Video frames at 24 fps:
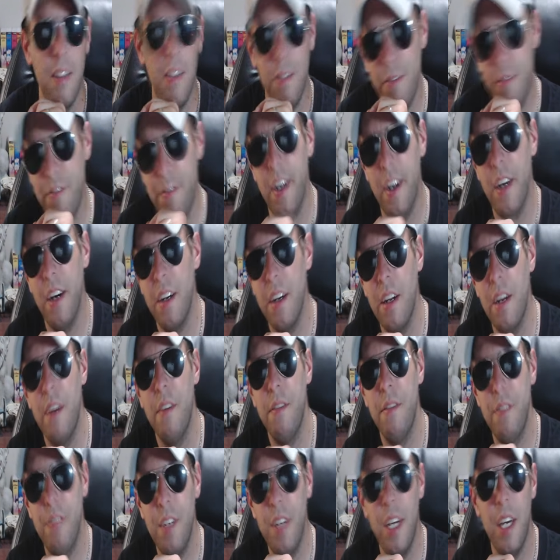fair enough,
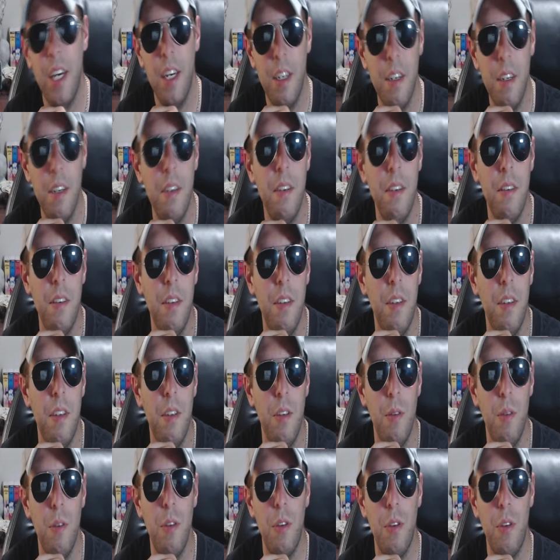yeah,
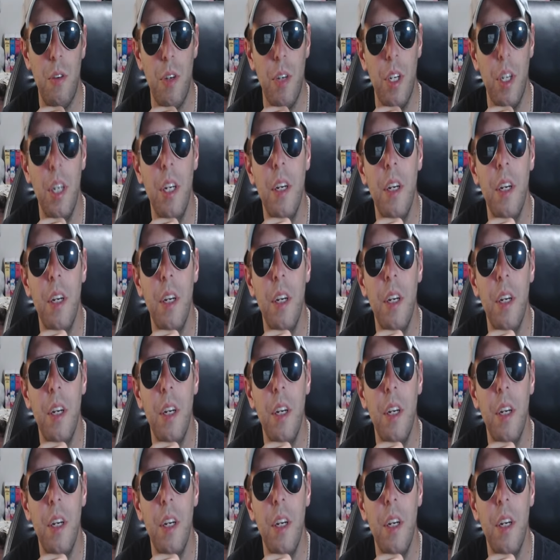to a degree.